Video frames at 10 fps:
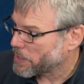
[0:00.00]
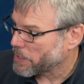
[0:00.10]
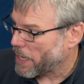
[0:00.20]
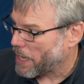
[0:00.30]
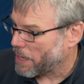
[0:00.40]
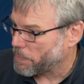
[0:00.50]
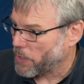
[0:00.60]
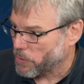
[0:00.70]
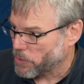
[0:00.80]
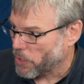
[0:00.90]

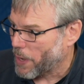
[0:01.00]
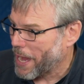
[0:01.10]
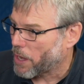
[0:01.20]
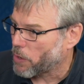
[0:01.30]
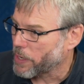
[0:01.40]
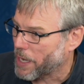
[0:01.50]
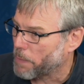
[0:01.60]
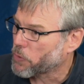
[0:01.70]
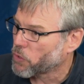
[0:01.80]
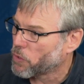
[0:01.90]
So how can I
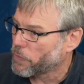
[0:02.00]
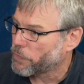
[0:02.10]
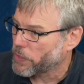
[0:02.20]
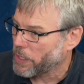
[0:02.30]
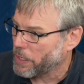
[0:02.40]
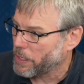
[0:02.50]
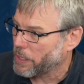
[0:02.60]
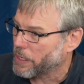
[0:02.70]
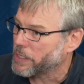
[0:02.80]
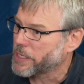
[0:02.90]
prove
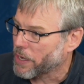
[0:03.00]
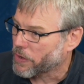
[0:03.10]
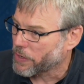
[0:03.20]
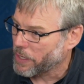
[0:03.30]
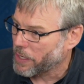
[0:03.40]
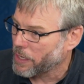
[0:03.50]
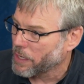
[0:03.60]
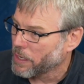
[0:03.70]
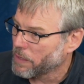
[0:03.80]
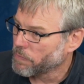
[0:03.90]
the integrity
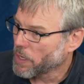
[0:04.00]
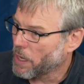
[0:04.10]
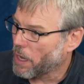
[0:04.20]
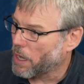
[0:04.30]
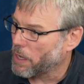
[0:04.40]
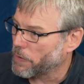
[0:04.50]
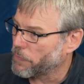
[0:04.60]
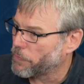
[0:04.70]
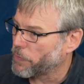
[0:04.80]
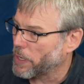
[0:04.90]

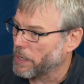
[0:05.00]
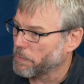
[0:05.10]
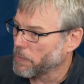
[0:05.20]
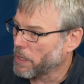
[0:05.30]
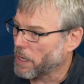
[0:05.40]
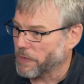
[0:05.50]
of a